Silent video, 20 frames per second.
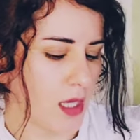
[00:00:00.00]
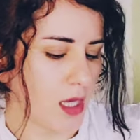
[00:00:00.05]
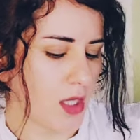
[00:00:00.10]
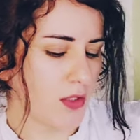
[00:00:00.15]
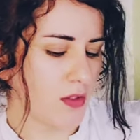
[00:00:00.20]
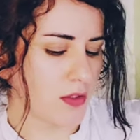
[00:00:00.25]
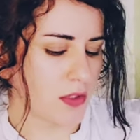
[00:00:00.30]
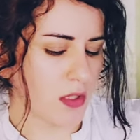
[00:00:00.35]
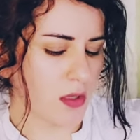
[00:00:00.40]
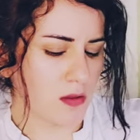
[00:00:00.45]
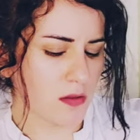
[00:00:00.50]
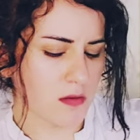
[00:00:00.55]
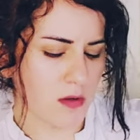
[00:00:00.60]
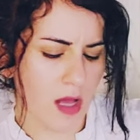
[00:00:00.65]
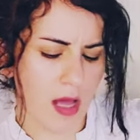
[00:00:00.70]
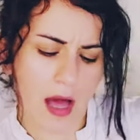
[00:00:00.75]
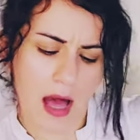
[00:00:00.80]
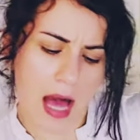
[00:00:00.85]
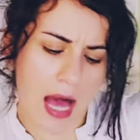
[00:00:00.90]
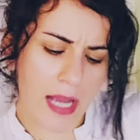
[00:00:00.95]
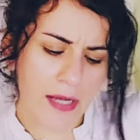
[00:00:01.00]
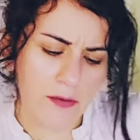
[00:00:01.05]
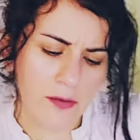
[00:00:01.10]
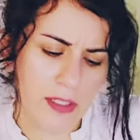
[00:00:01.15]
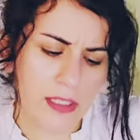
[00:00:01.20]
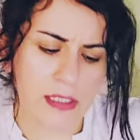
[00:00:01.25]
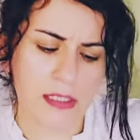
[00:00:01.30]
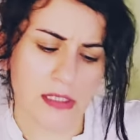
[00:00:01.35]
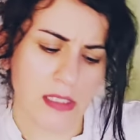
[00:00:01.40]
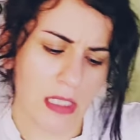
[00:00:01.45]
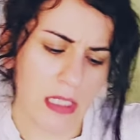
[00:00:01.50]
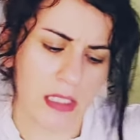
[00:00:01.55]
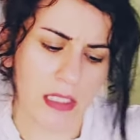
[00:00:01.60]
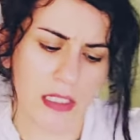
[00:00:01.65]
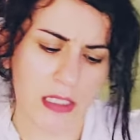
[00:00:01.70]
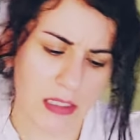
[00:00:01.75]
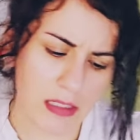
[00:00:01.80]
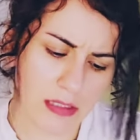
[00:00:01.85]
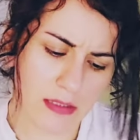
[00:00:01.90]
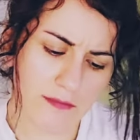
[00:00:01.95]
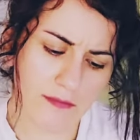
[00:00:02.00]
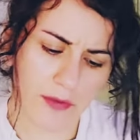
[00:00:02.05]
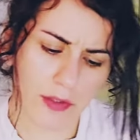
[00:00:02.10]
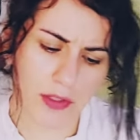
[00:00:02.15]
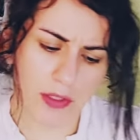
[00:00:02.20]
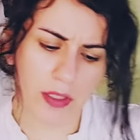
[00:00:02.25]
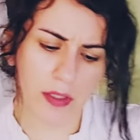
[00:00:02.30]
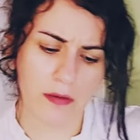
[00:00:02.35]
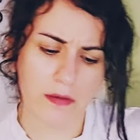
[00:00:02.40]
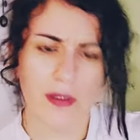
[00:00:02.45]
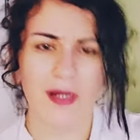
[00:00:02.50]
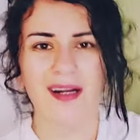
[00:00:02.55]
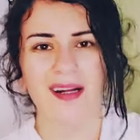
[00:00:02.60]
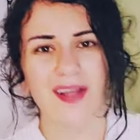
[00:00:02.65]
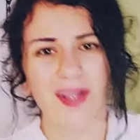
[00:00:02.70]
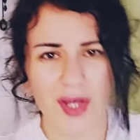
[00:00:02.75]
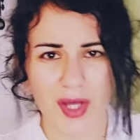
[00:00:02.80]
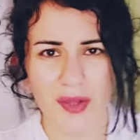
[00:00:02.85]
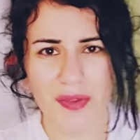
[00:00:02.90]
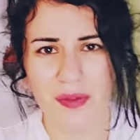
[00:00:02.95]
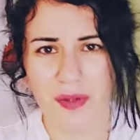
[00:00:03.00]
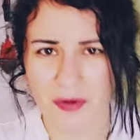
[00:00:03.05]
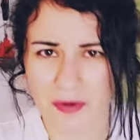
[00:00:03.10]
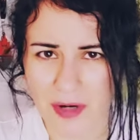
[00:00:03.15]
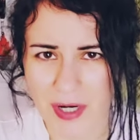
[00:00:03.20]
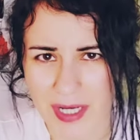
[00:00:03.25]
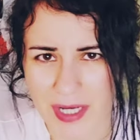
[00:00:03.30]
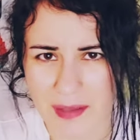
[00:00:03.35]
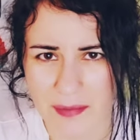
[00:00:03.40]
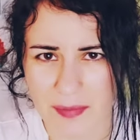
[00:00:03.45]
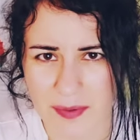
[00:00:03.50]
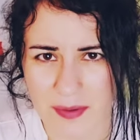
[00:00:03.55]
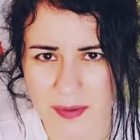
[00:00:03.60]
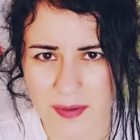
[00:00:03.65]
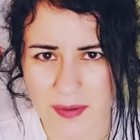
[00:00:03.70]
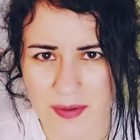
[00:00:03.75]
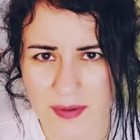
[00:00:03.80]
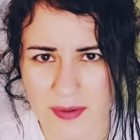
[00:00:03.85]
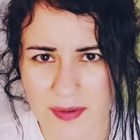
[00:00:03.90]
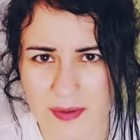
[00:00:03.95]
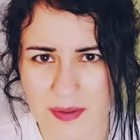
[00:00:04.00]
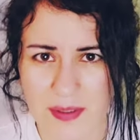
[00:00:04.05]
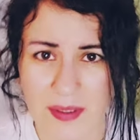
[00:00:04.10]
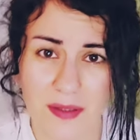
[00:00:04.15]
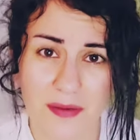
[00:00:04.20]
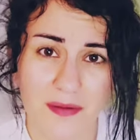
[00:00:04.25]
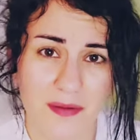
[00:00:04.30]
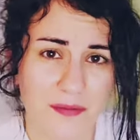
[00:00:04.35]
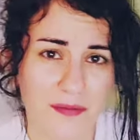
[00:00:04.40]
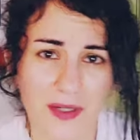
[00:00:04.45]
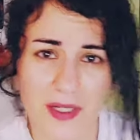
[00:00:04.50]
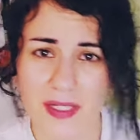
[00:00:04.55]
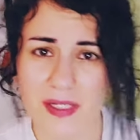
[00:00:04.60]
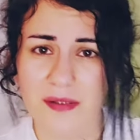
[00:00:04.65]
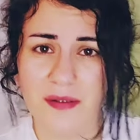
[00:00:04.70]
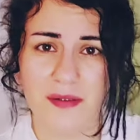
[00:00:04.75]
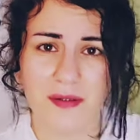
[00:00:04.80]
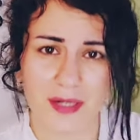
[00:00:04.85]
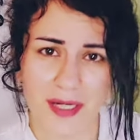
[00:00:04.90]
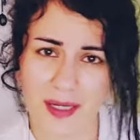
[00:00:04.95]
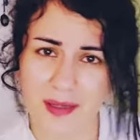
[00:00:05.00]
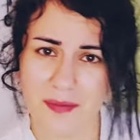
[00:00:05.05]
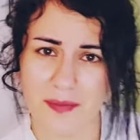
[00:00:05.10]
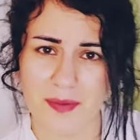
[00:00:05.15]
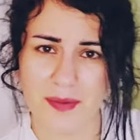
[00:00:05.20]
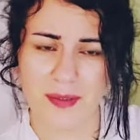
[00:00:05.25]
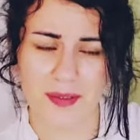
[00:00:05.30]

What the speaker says: So I want to say this, Virgo, cut the crap. Cut the fucking crap.